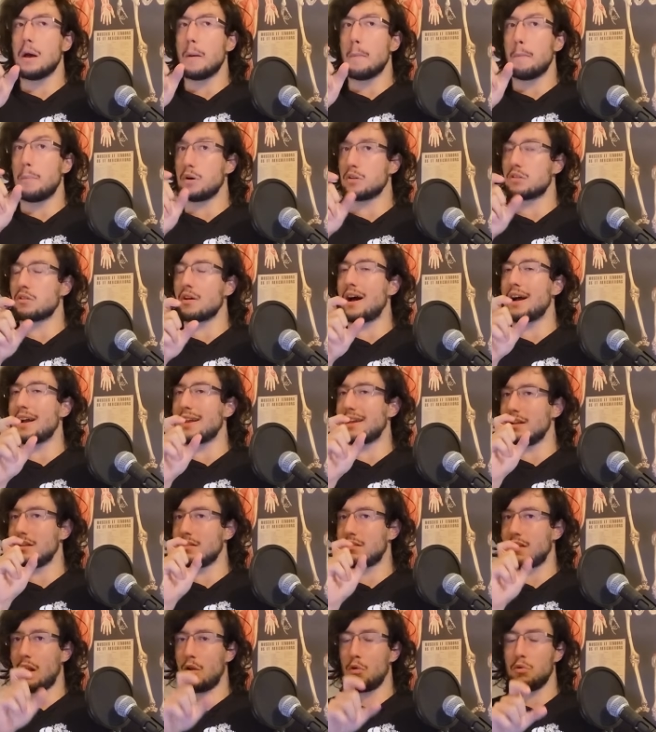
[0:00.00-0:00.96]
But I
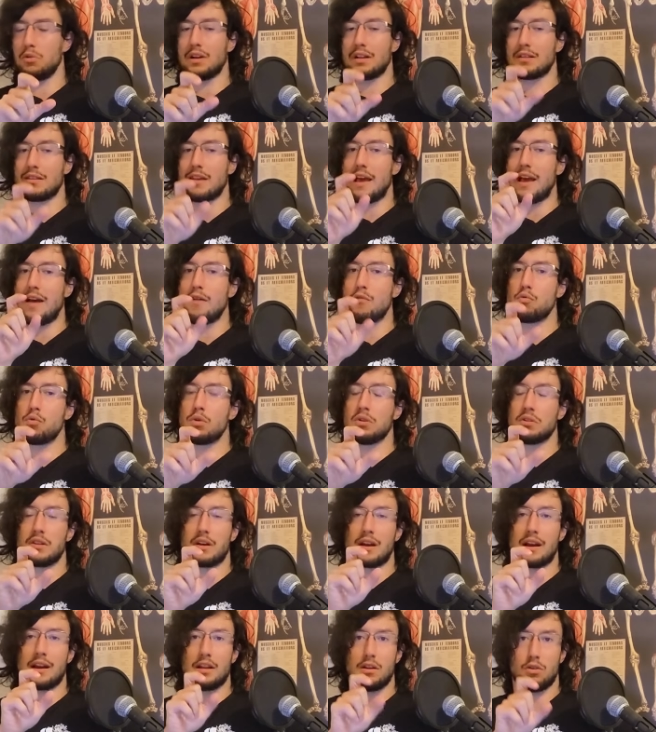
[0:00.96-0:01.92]
can tell you that everyone
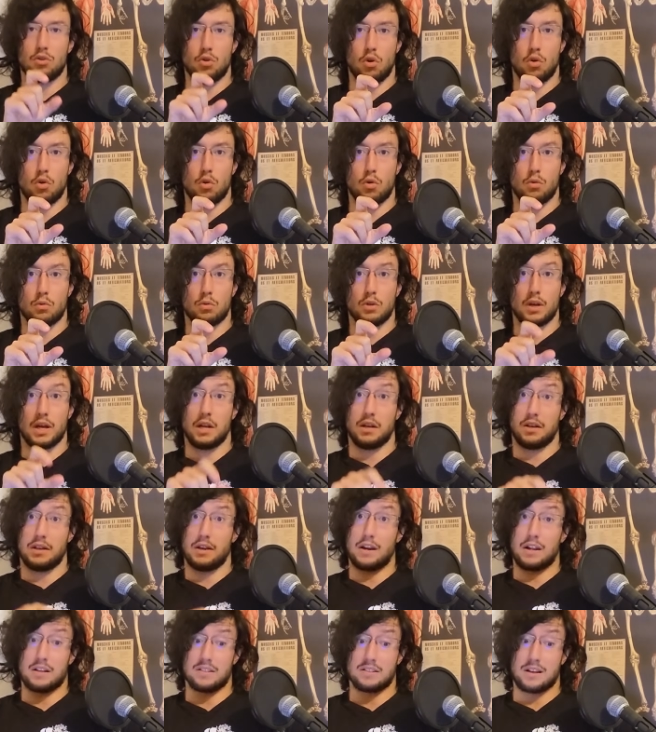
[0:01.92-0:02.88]
that I know and
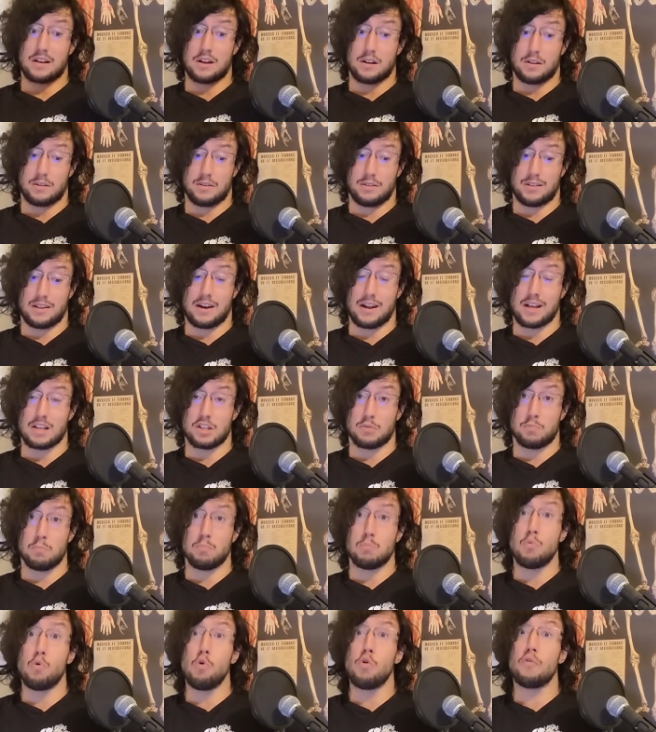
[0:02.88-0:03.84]
that has, uh, that has
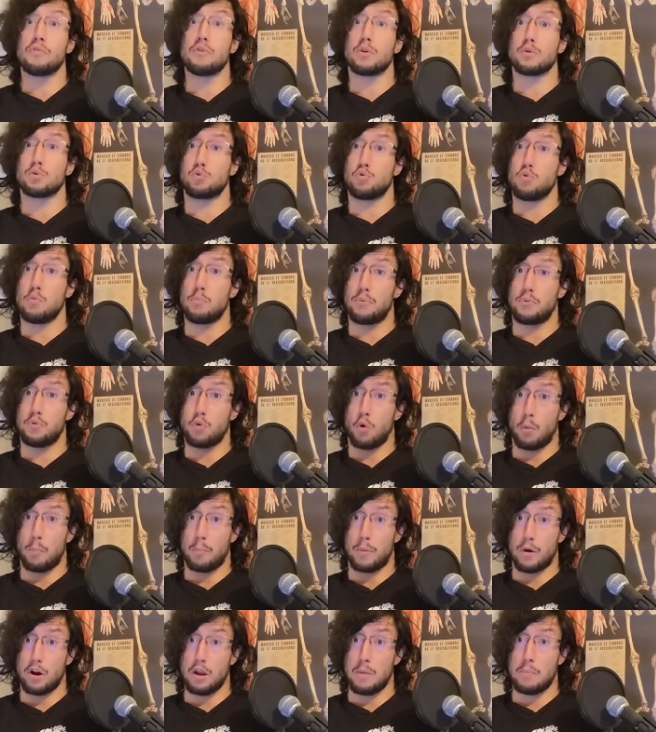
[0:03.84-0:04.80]
moved on to
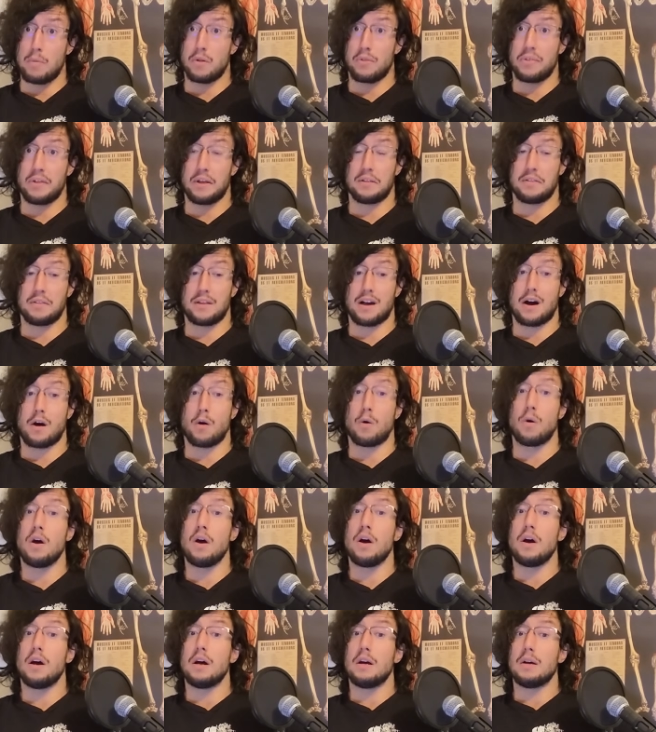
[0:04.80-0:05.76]
pure bodybuilding
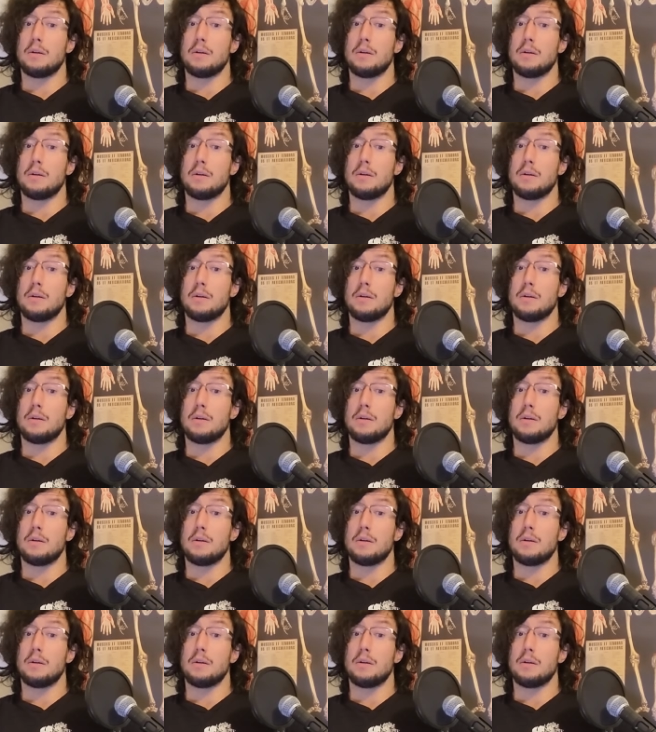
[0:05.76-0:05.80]
now